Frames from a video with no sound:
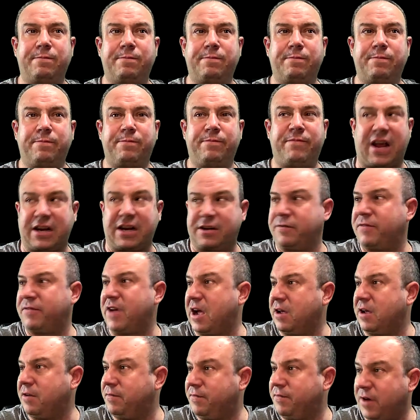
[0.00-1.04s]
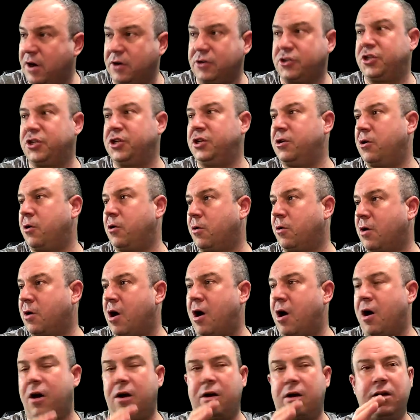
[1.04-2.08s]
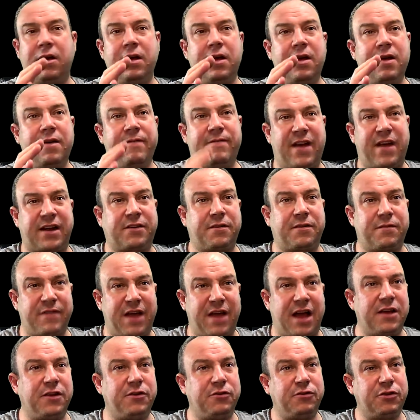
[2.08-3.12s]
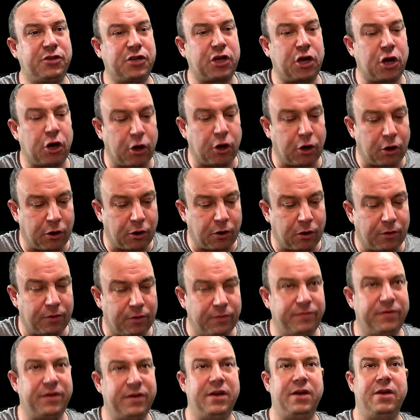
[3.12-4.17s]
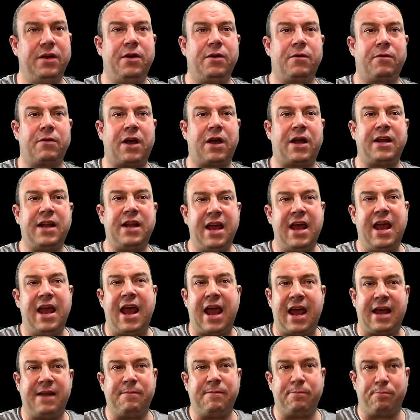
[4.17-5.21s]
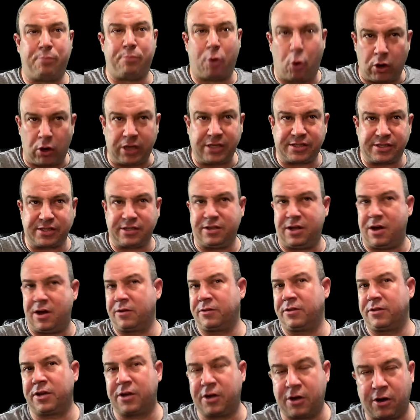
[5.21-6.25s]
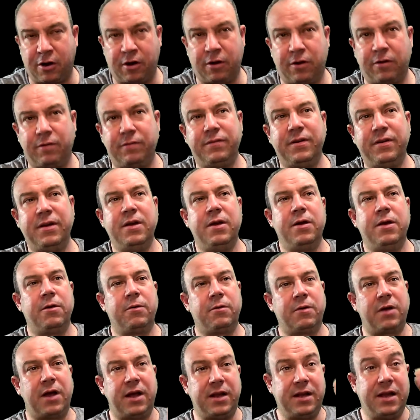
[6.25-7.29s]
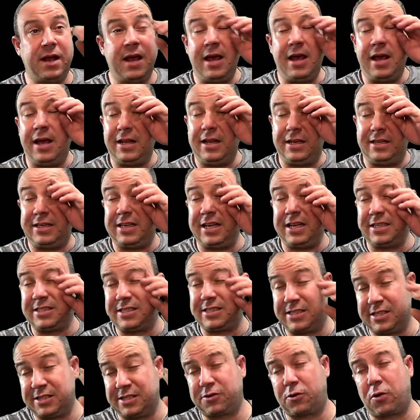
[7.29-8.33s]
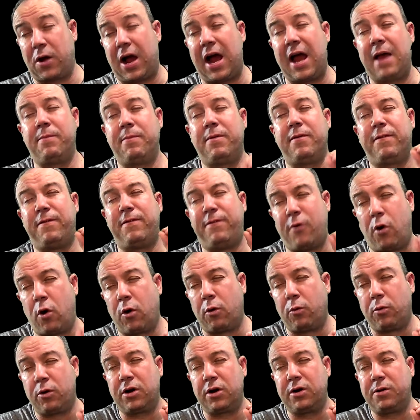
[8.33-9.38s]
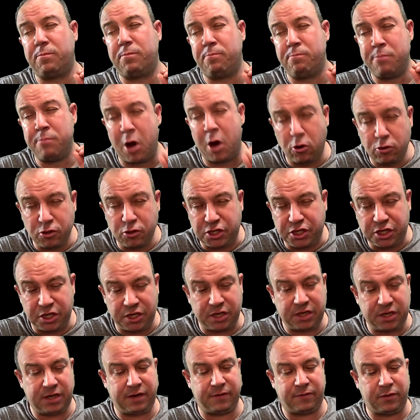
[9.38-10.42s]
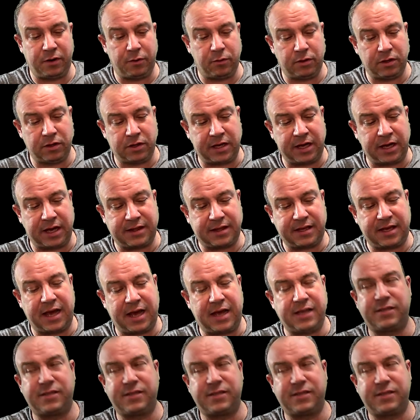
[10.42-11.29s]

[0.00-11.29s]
vector valued function or our vector valued curve, right, at points along the curve, right? It does describe forward motion if we were looking at the case of